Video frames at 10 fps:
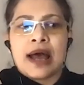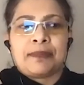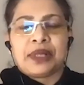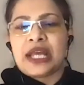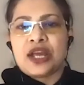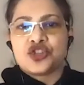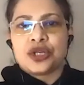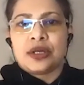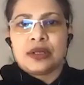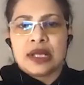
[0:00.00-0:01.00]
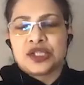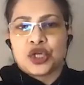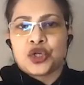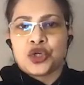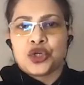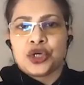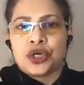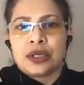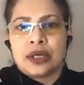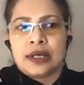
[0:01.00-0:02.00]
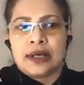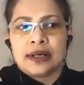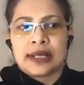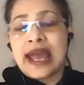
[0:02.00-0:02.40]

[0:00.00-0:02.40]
application is a good uh,